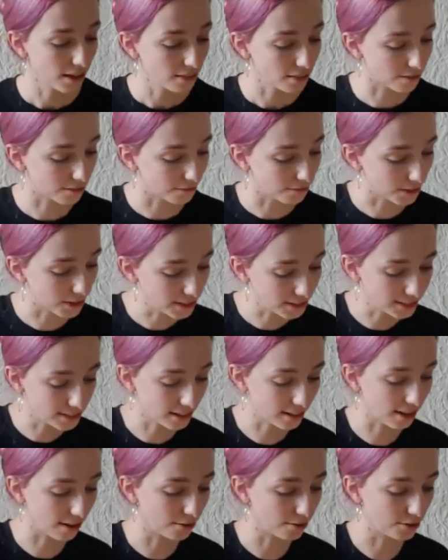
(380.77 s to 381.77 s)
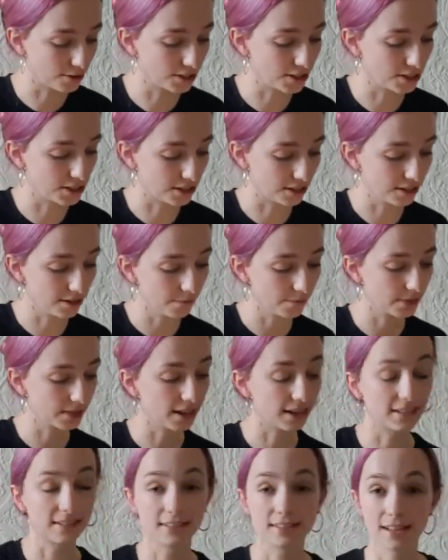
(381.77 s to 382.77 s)
The first thing I'm going to do
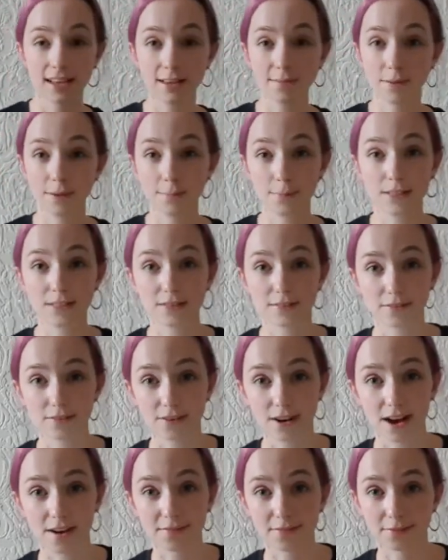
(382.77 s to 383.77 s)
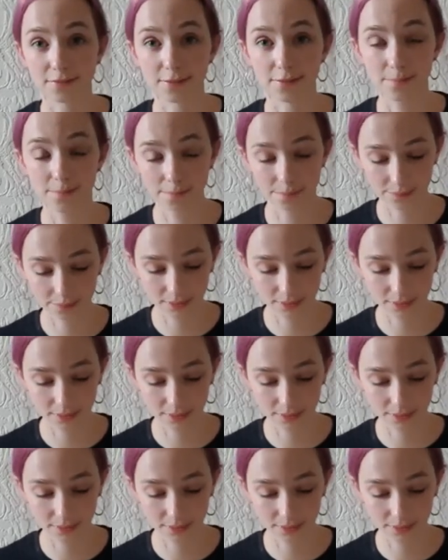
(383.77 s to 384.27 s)
is take my piece of craft foam